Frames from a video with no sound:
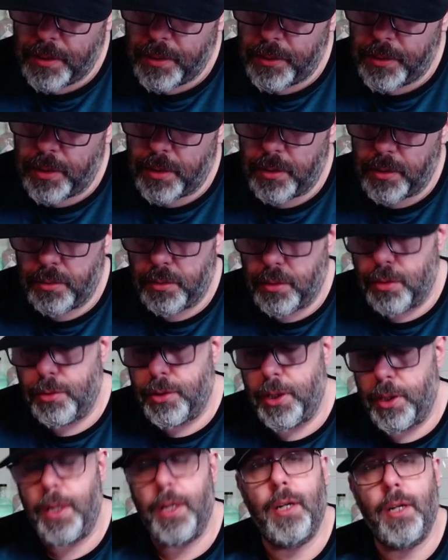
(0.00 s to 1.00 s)
You could
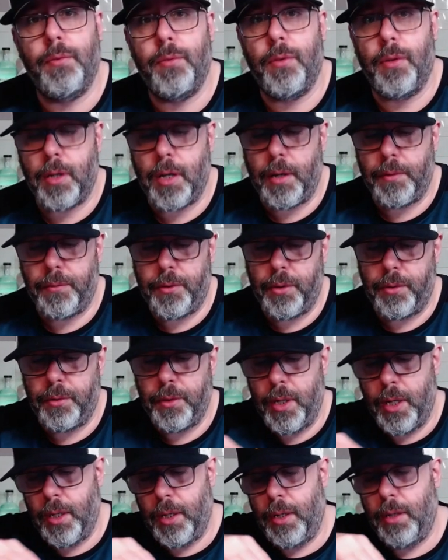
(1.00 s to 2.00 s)
cut it in half like I've done,
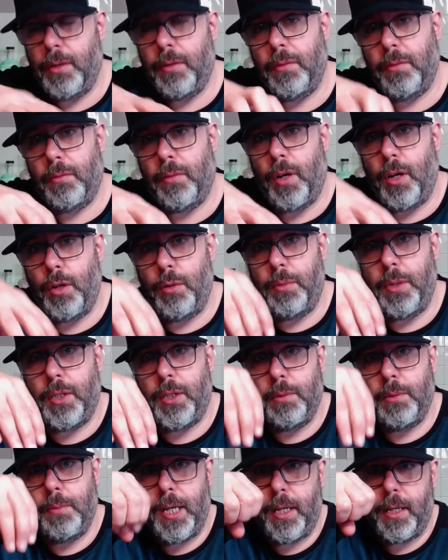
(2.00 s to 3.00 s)
open
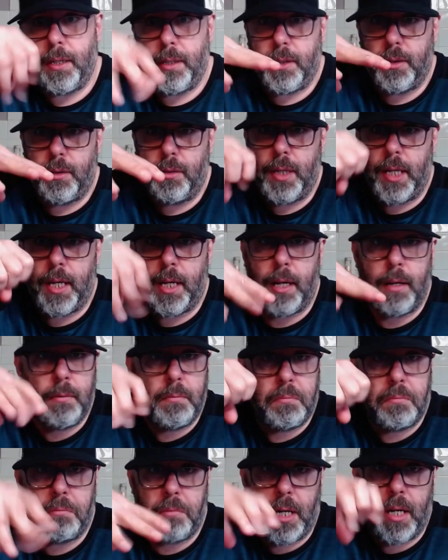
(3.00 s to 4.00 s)
it a bit, do that,
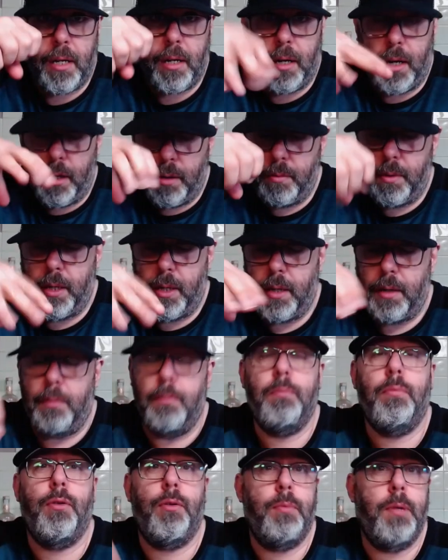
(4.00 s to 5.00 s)
yeah, open it,
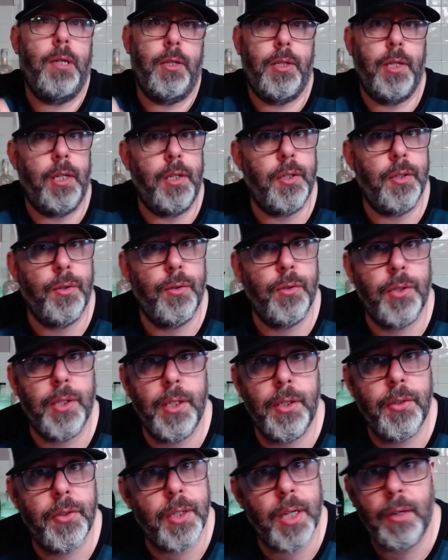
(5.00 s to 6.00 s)
put a bit of chili sauce
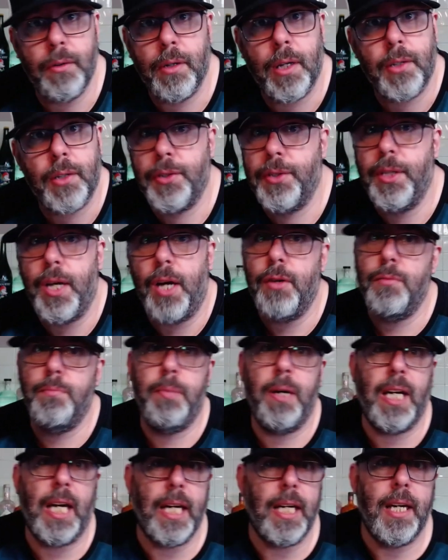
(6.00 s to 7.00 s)
in. So that's no
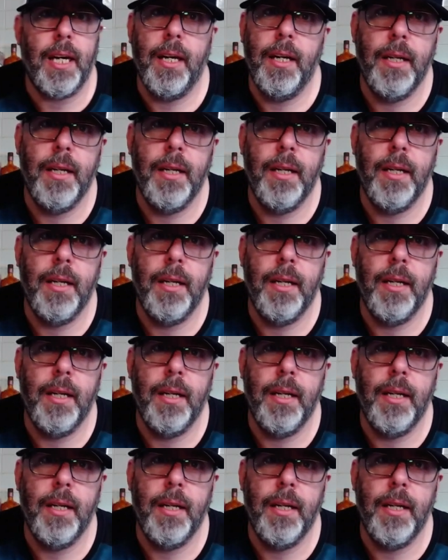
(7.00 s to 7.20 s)
biggie.